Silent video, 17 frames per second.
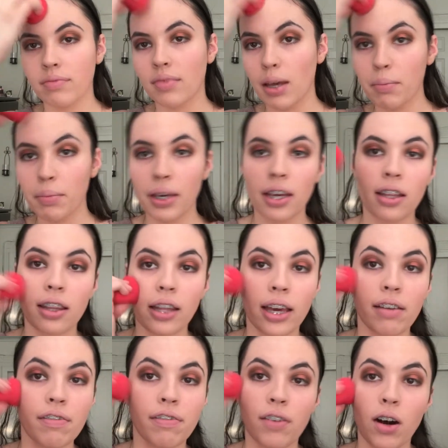I'm getting
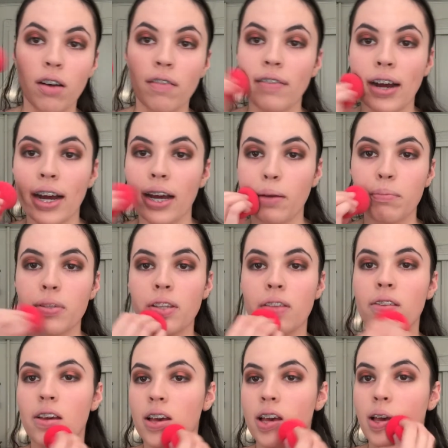like fall
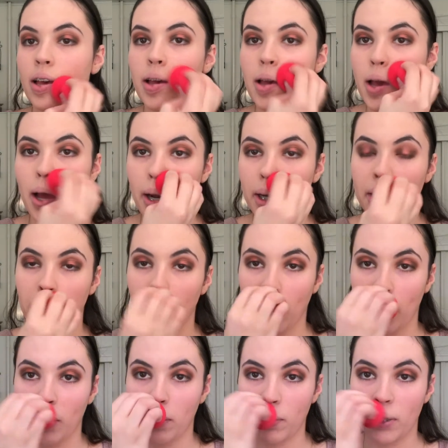vibes and it's
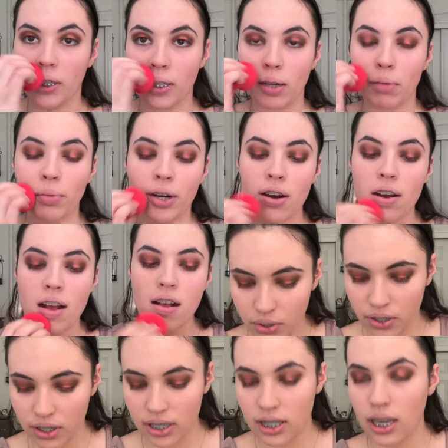about to be summer.
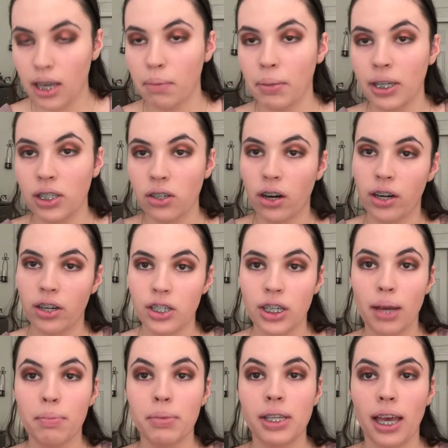I'm going to take my Tarte
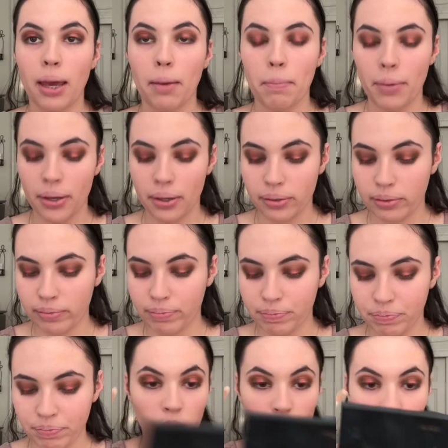Shape Tape,
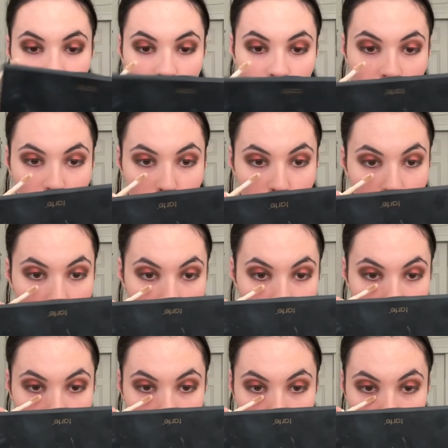only put
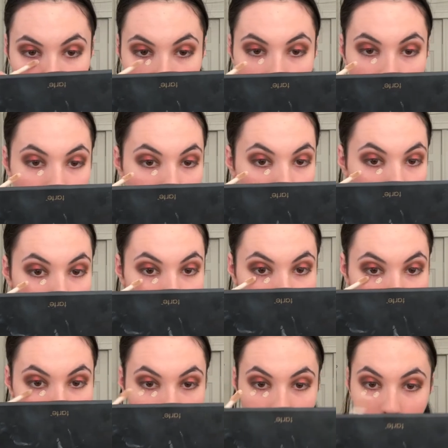1 dot,
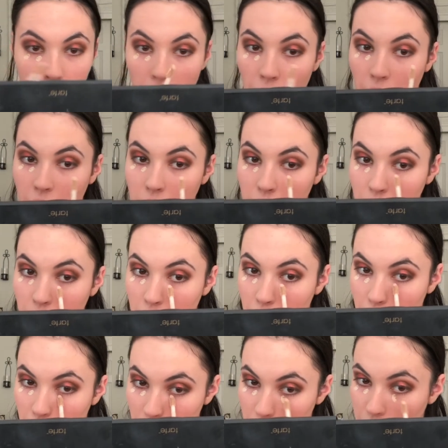2 dots,
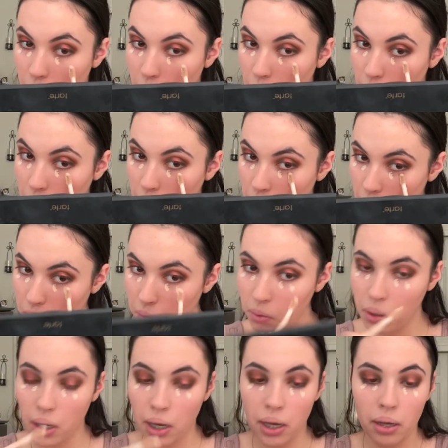1 dot,
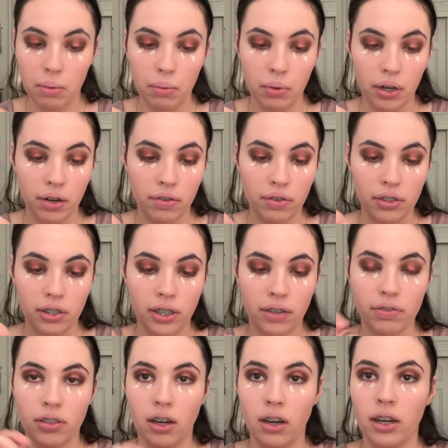2 dot, and whatever's
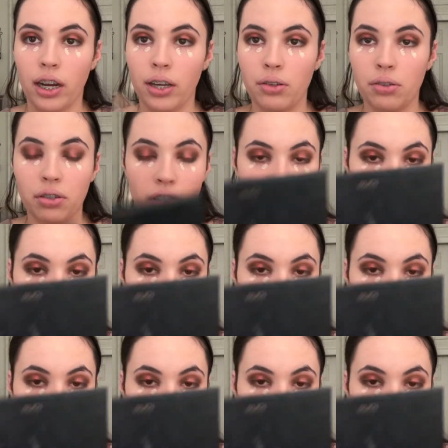left on, I usually